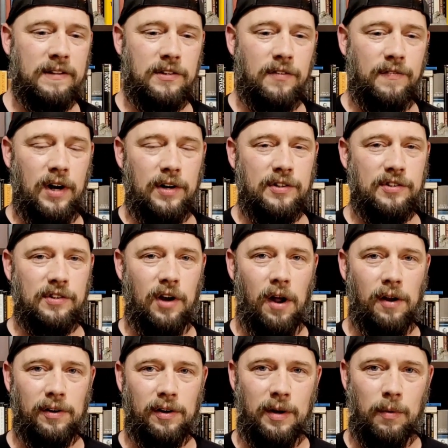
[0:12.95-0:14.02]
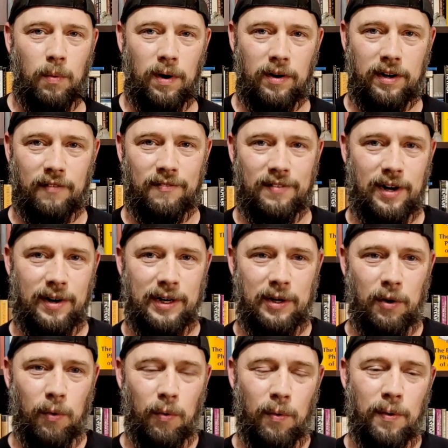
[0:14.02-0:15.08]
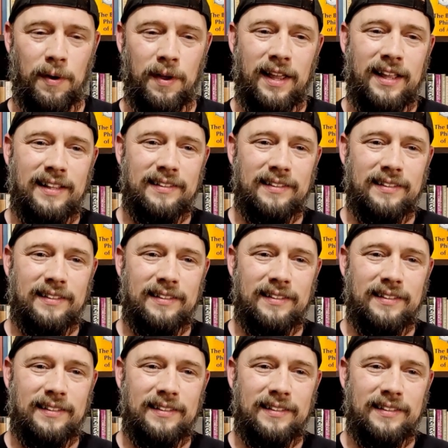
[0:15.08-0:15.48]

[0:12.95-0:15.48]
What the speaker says: It's a very scholarly work and very cool.